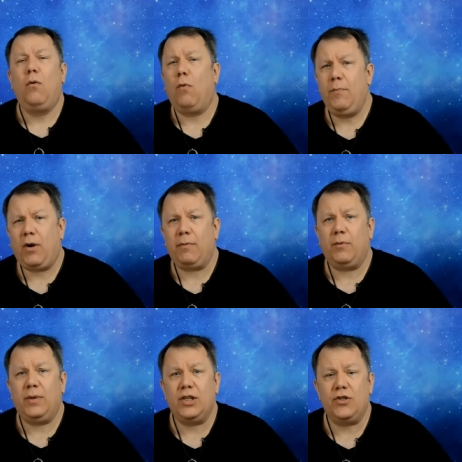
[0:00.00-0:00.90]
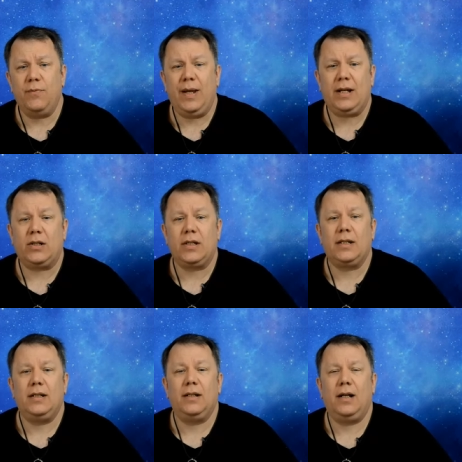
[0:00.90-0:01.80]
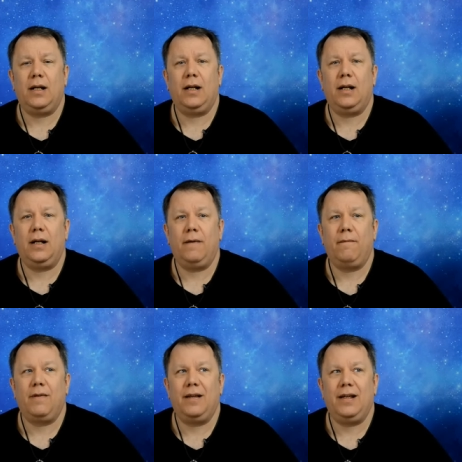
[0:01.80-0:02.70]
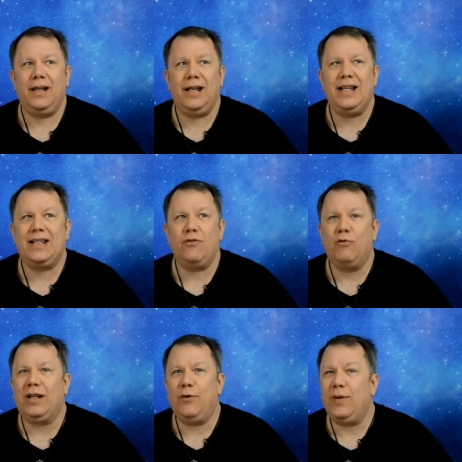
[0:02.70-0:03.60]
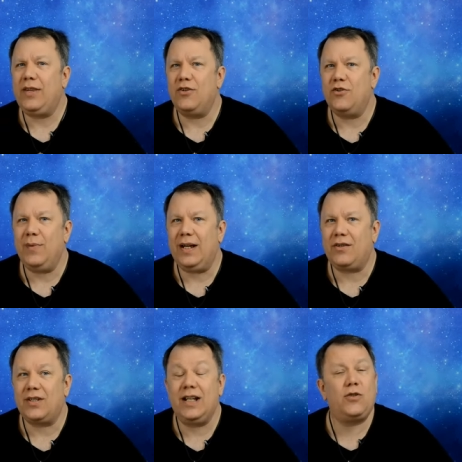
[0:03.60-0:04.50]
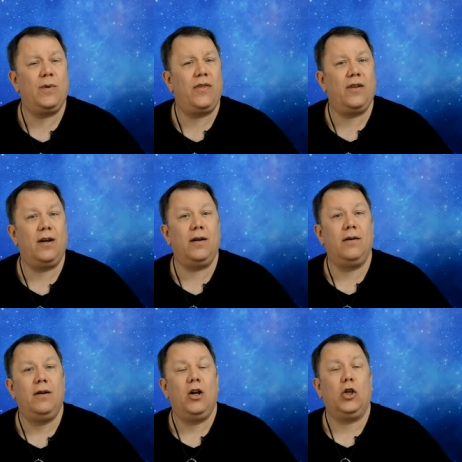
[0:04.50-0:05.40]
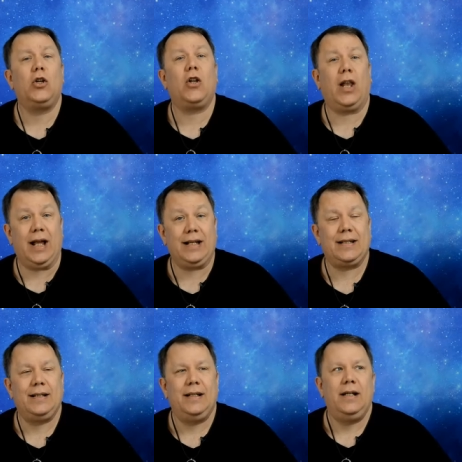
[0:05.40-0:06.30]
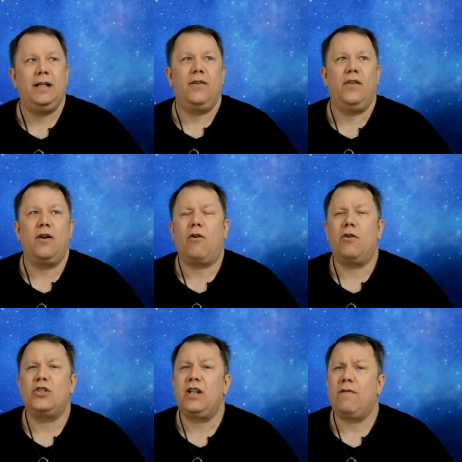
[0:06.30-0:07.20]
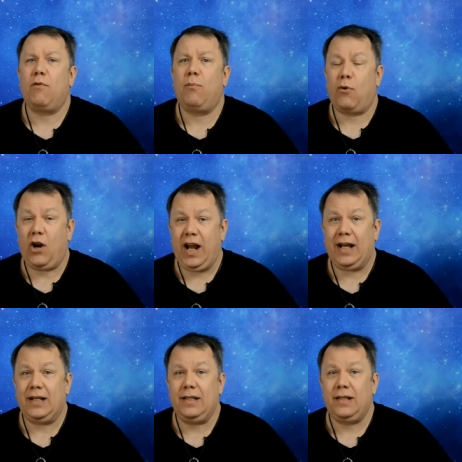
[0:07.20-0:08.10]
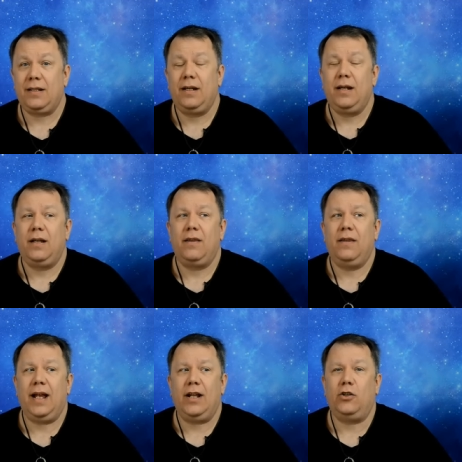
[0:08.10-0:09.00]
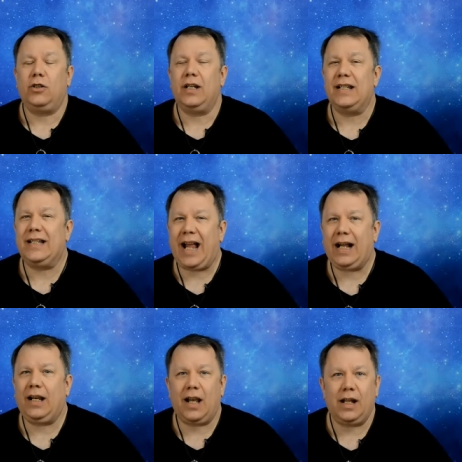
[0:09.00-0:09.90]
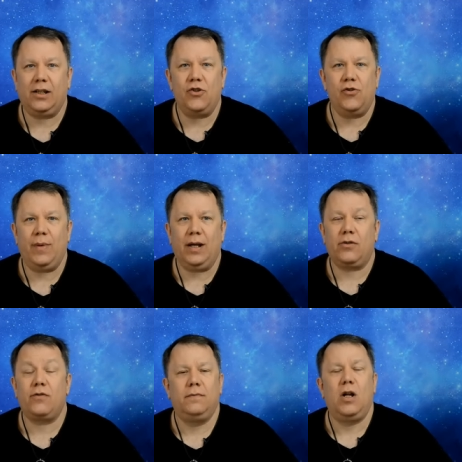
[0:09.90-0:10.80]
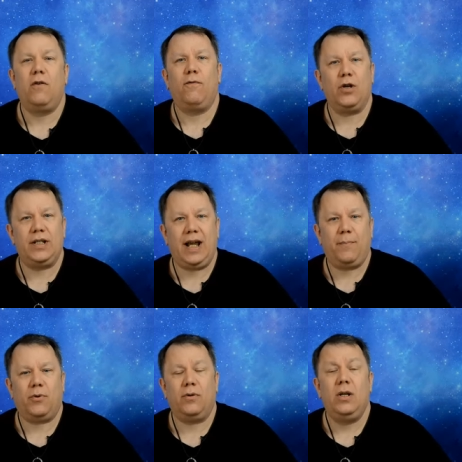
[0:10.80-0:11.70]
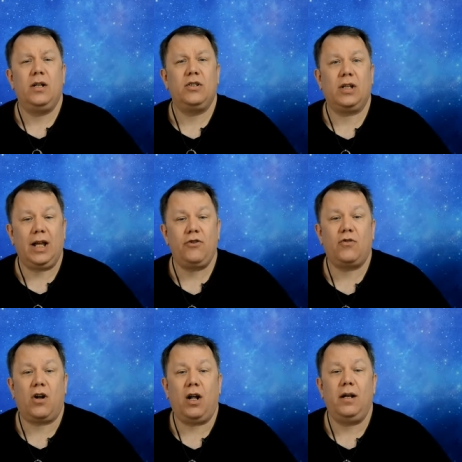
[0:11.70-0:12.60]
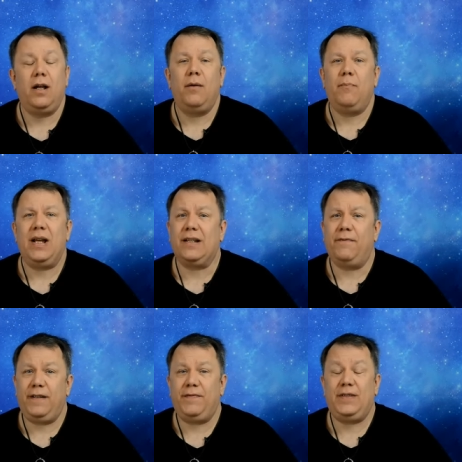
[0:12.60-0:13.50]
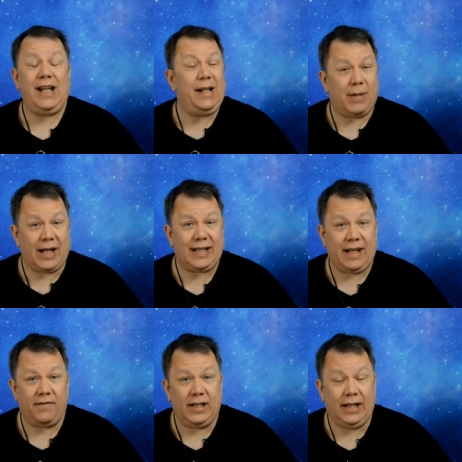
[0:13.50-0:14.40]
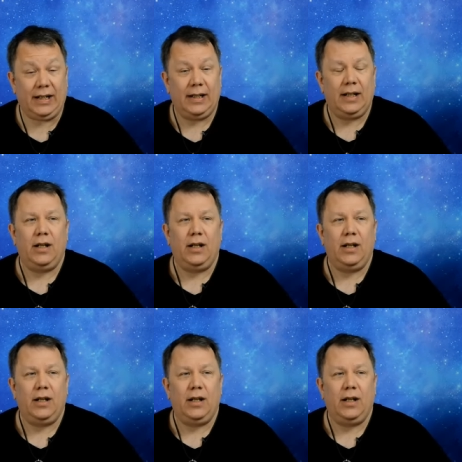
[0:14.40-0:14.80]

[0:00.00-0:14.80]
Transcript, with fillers: One problem with the Zhumells uh, isn't really with the Zhumells, it's with their lookalikes. There are several brands that look exactly like the Zhumells. For example, Celestron makes a 15 by 70